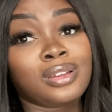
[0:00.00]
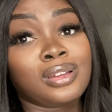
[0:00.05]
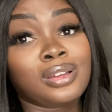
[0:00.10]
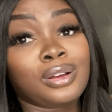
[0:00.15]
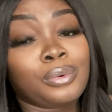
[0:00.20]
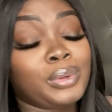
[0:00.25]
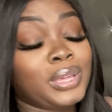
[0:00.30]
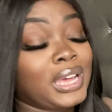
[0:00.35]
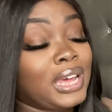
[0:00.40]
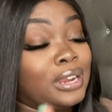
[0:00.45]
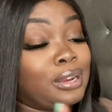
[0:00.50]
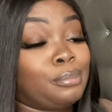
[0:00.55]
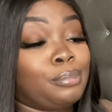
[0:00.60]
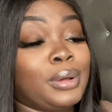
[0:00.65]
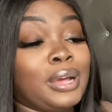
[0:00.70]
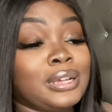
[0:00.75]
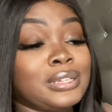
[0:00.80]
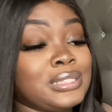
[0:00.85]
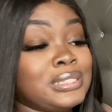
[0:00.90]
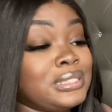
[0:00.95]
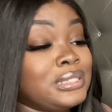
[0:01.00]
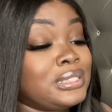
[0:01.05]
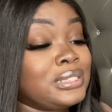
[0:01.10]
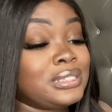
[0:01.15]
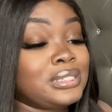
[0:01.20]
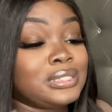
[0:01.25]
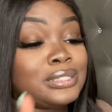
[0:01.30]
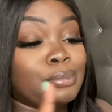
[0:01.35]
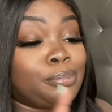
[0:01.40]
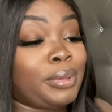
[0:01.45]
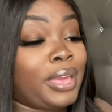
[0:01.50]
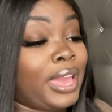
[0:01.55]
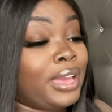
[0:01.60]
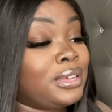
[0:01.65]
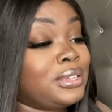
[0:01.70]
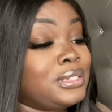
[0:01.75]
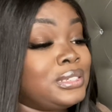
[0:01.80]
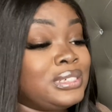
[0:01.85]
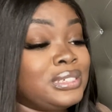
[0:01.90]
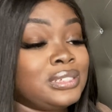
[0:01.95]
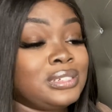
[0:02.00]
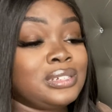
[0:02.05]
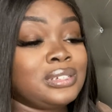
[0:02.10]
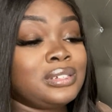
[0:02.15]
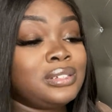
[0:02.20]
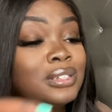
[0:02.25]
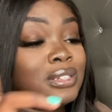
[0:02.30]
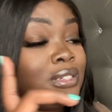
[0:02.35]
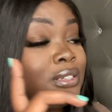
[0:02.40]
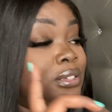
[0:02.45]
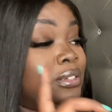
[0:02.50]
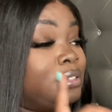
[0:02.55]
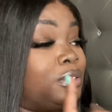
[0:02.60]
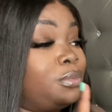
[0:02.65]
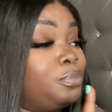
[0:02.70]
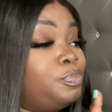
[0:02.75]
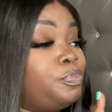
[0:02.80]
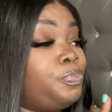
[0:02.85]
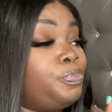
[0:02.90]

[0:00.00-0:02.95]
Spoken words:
We got the boxes, the packaging, the